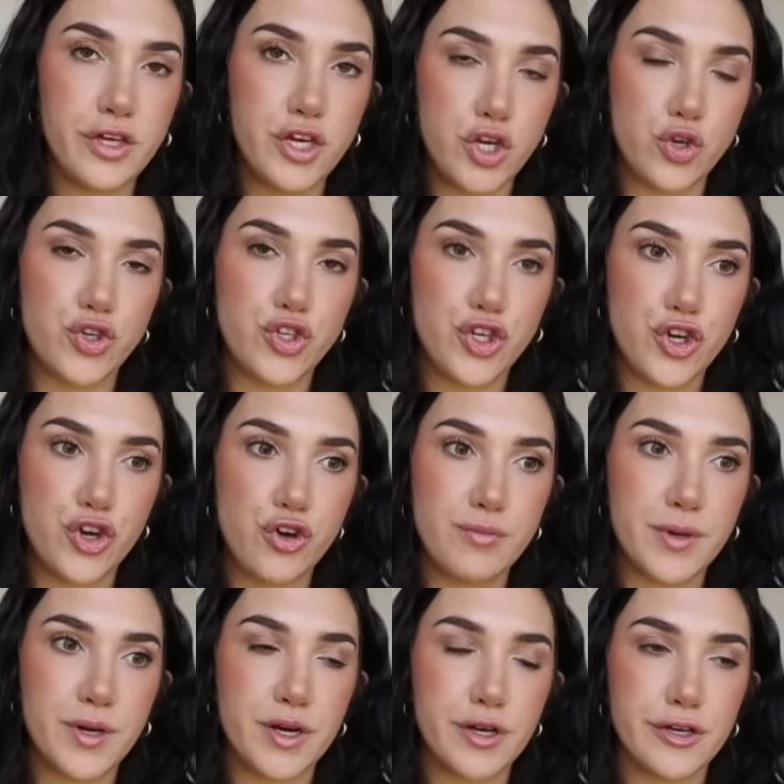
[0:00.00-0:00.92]
The
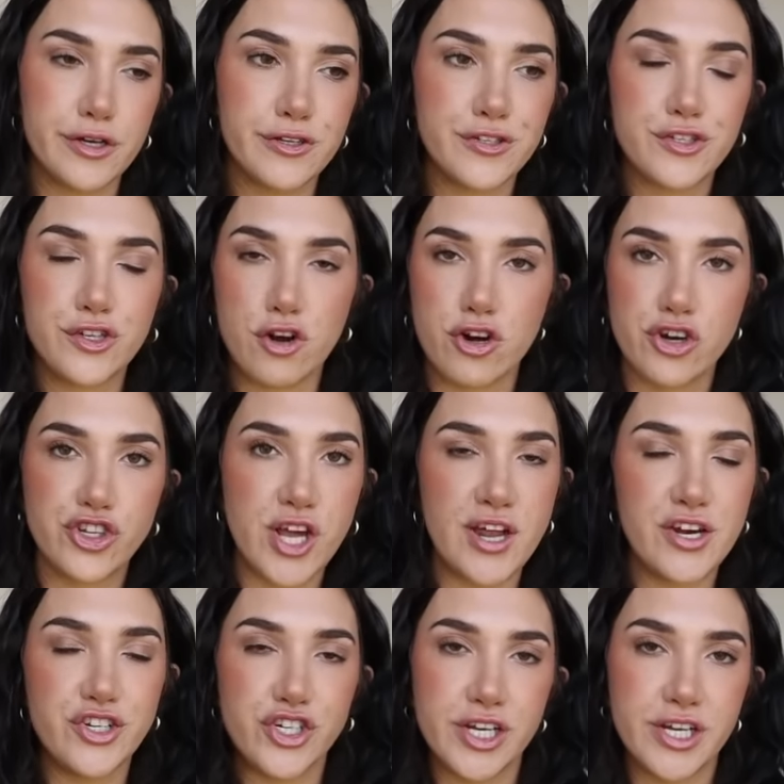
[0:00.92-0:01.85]
YouTube search
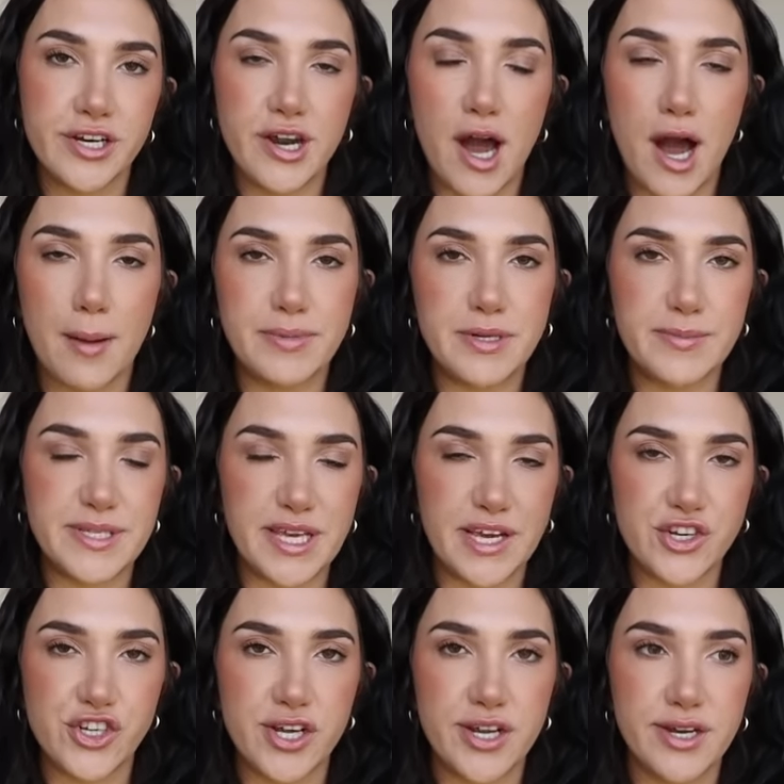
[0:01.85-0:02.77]
engine
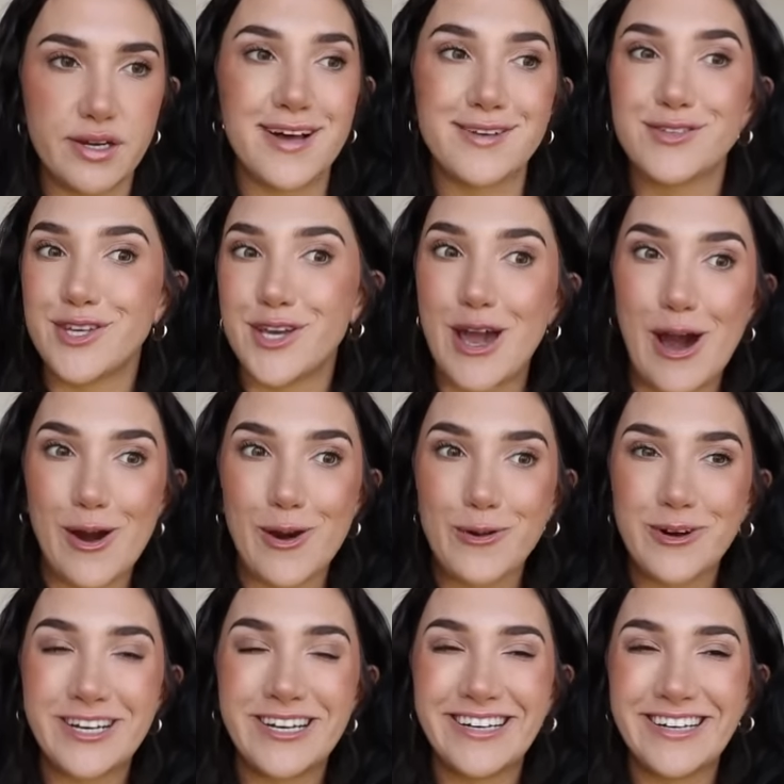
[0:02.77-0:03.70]
optimization, SEO,